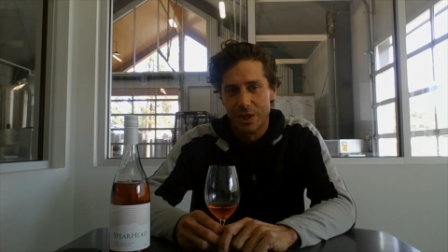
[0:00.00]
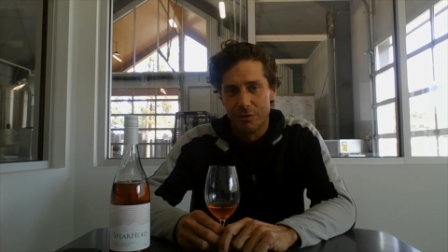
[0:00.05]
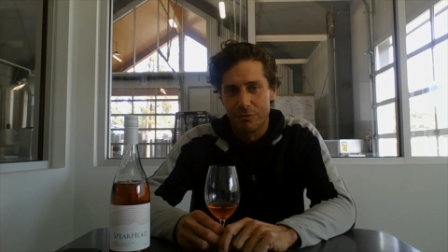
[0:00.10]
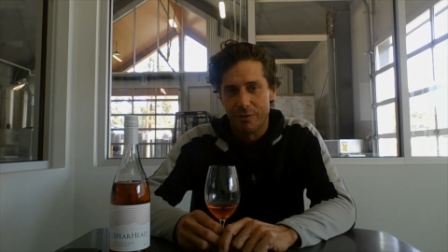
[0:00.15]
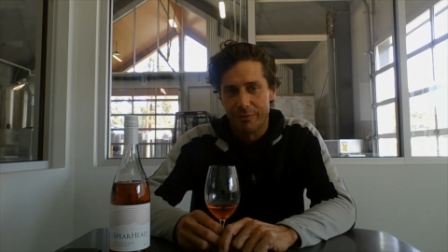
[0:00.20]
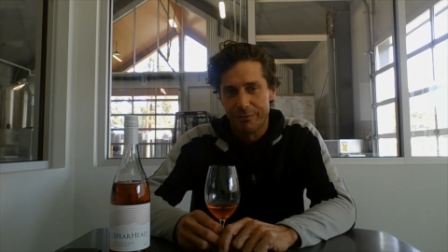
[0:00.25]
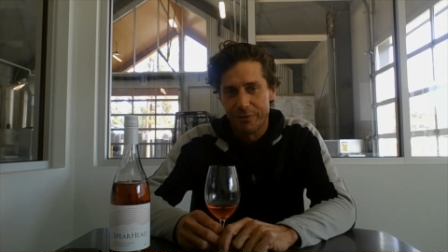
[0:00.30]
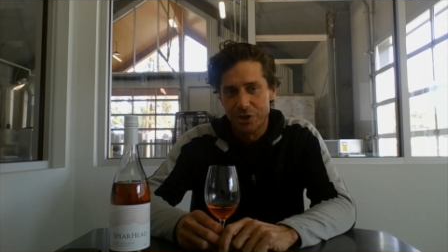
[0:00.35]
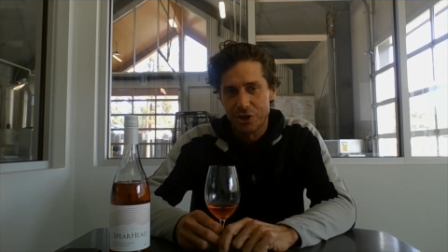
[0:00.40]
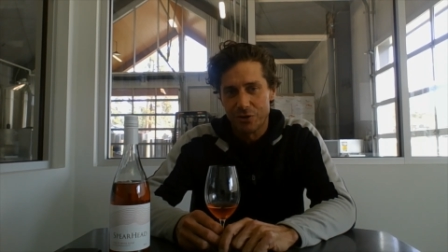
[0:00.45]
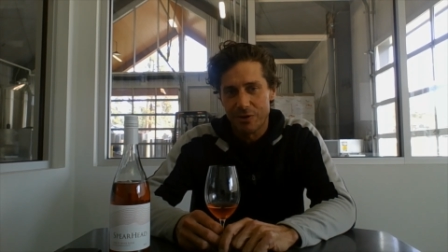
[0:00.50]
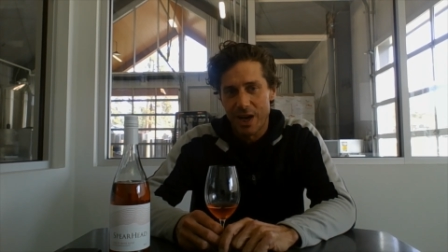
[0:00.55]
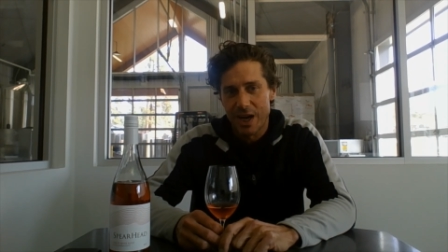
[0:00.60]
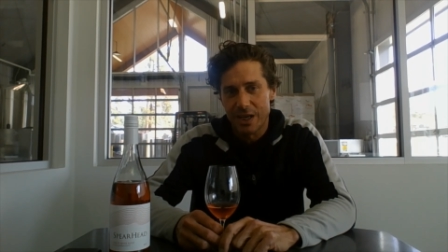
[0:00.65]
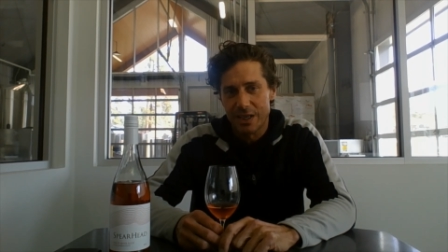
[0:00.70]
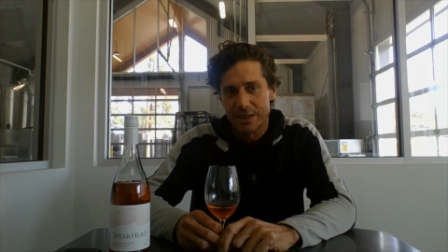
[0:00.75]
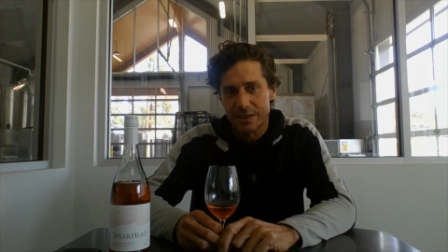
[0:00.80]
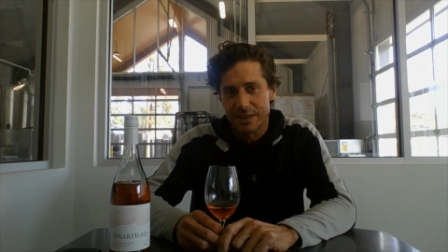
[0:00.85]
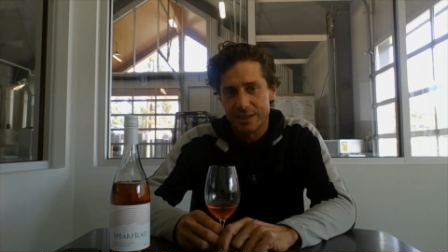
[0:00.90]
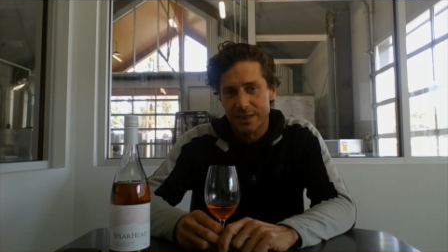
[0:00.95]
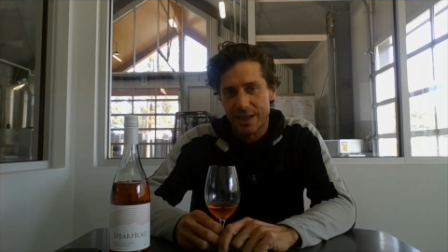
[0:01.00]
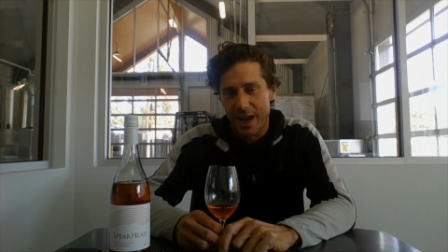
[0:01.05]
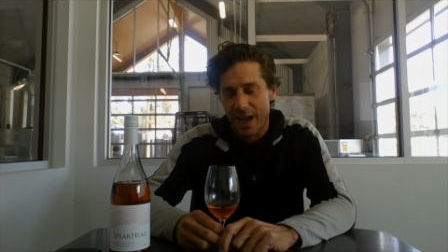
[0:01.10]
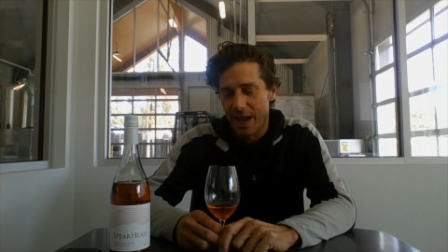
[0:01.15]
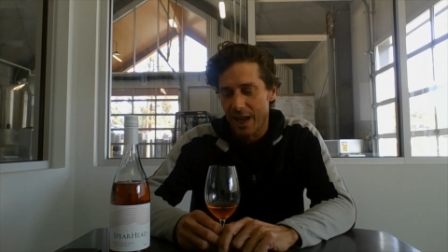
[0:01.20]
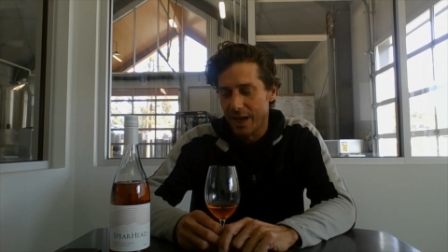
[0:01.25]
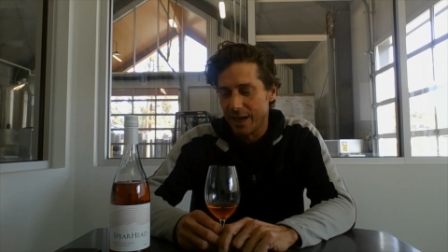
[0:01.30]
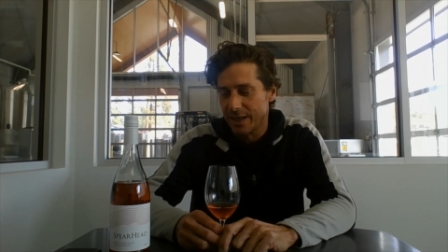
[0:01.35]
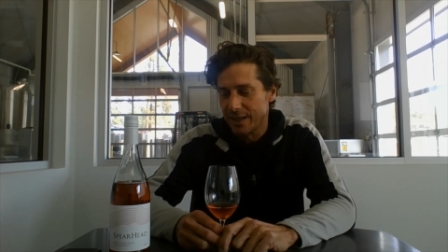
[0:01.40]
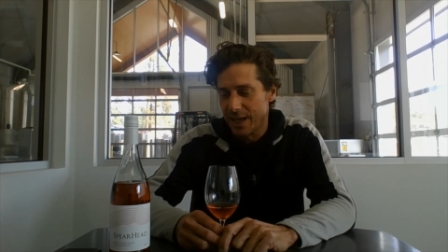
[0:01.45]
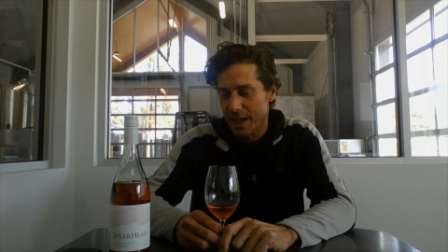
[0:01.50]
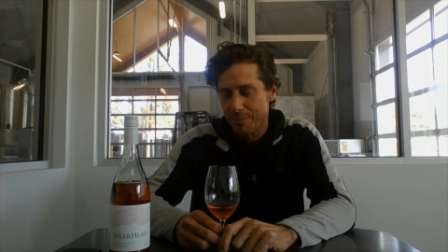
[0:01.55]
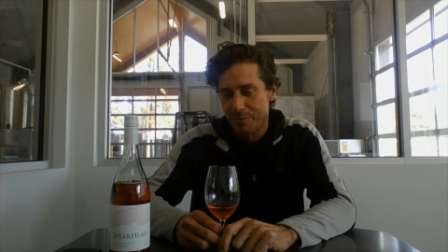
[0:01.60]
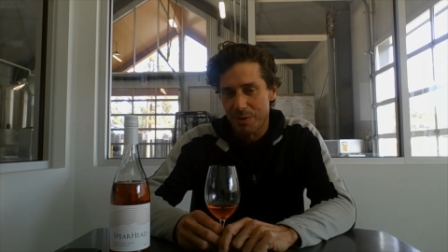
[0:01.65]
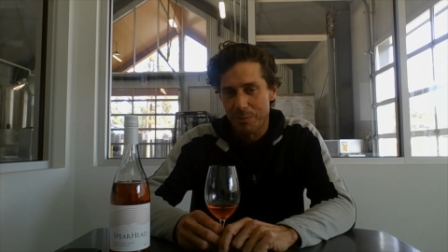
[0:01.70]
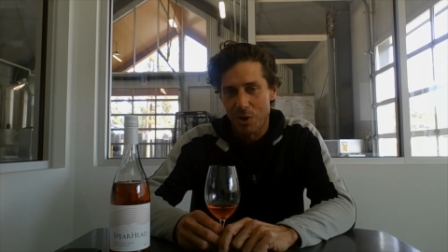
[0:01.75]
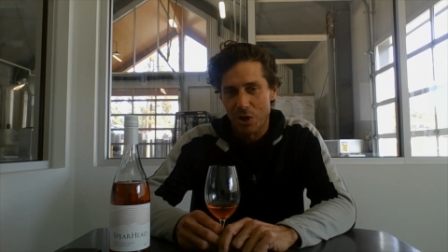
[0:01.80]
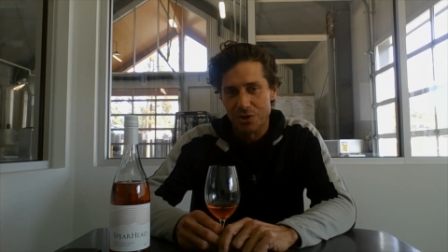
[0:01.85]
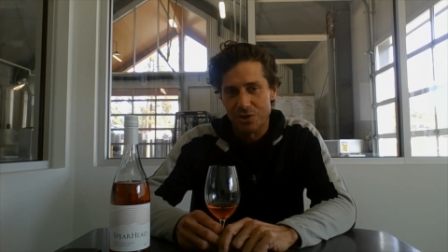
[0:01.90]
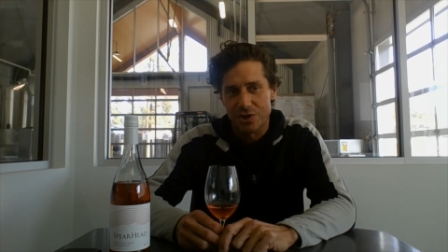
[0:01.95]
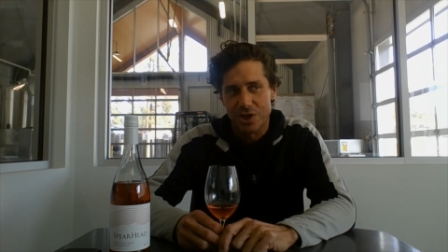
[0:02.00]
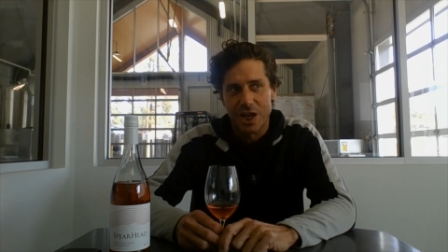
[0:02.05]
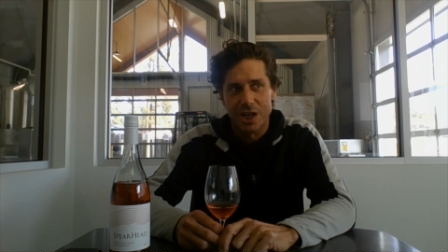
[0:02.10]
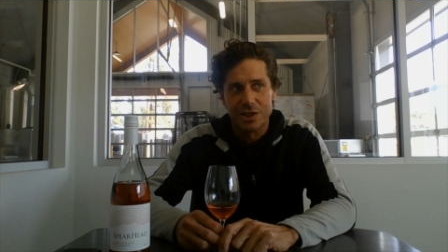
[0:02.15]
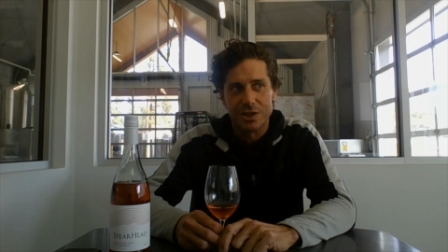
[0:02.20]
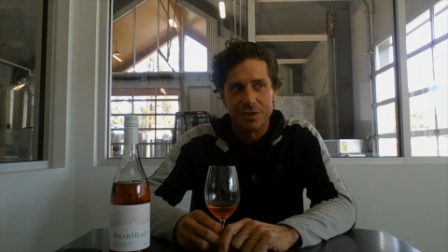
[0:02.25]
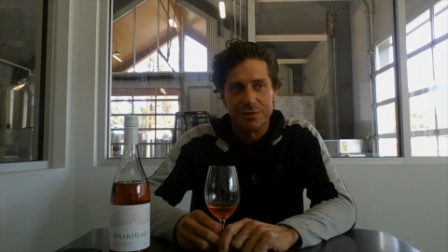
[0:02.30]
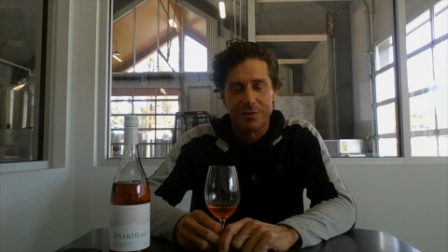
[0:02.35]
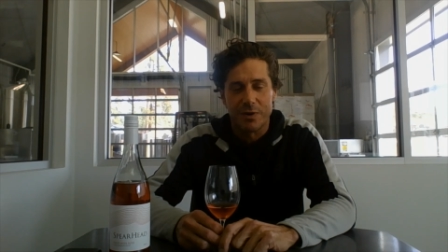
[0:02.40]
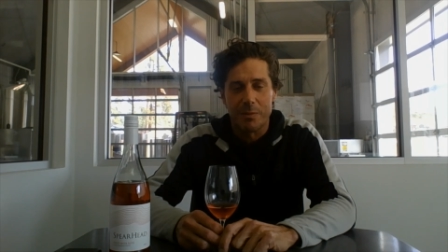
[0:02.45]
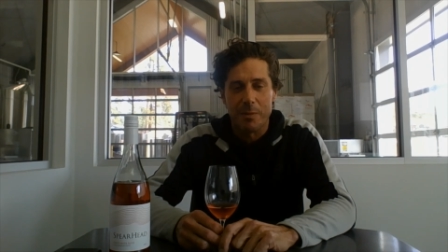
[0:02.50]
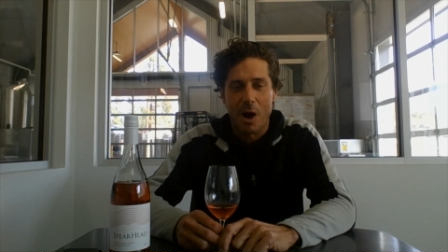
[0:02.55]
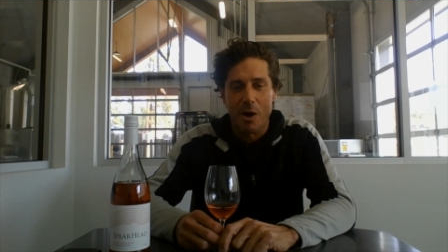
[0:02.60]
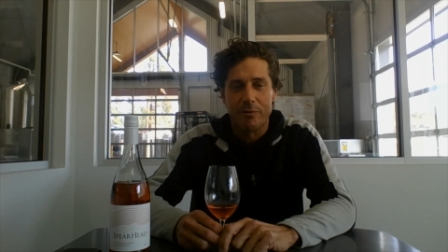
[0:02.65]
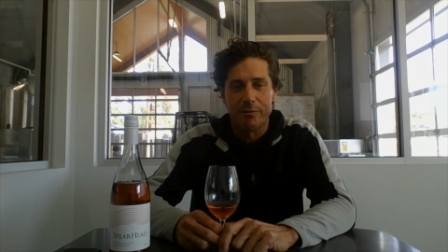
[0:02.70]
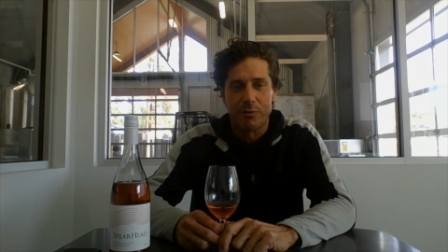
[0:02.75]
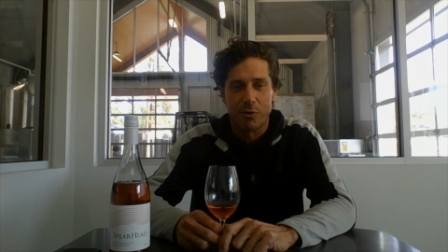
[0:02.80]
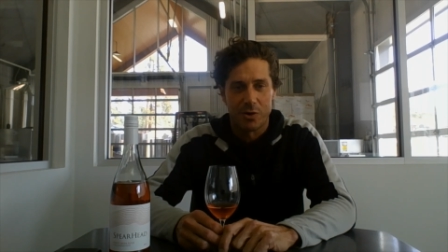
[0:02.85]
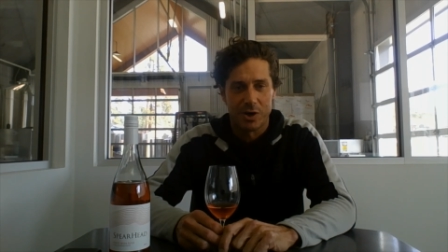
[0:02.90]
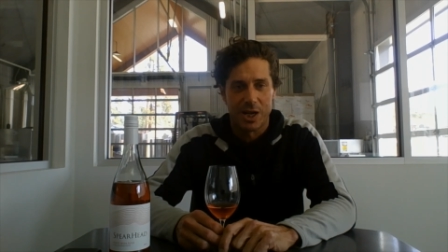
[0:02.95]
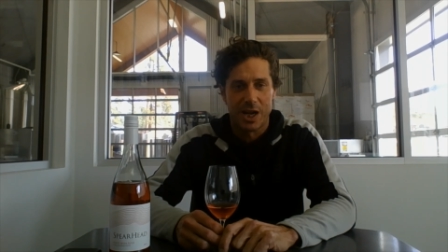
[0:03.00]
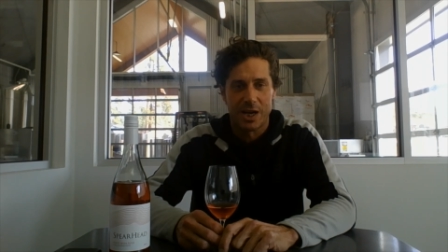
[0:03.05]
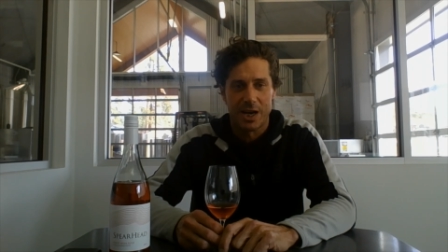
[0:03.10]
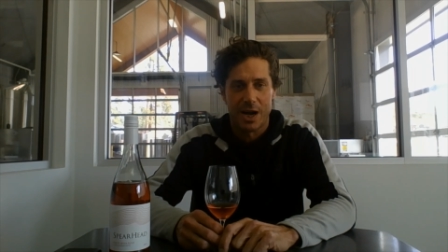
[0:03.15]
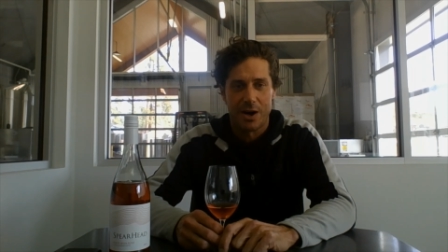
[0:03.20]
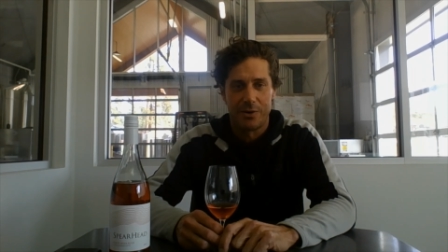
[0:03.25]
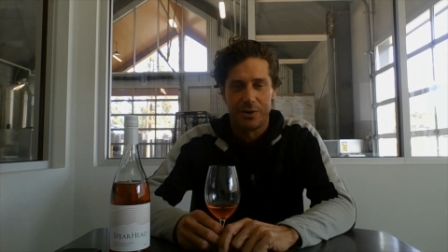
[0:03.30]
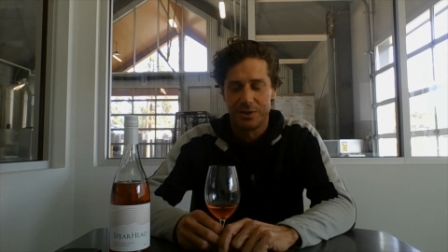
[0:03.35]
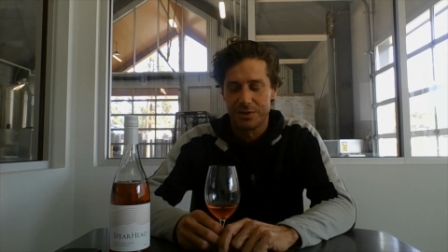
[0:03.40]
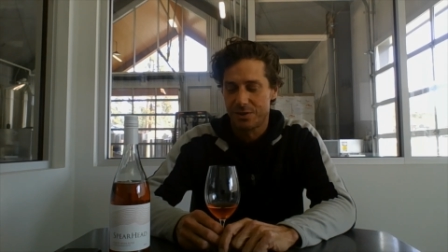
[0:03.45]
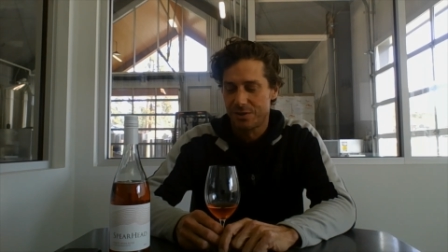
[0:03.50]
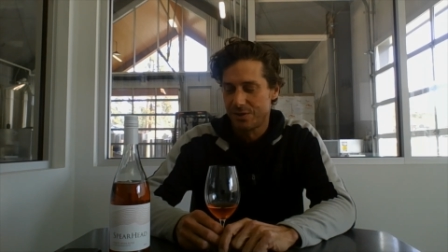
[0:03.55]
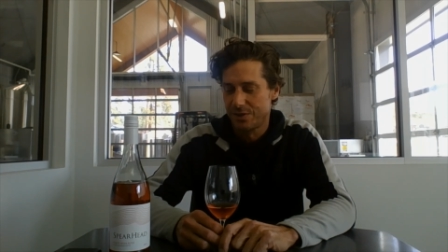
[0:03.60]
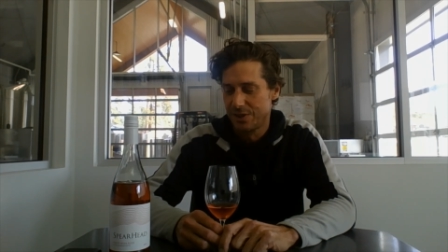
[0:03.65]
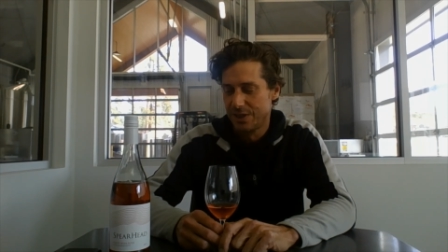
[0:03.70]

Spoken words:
refrigerate, and keep them on skins for about 48 hours.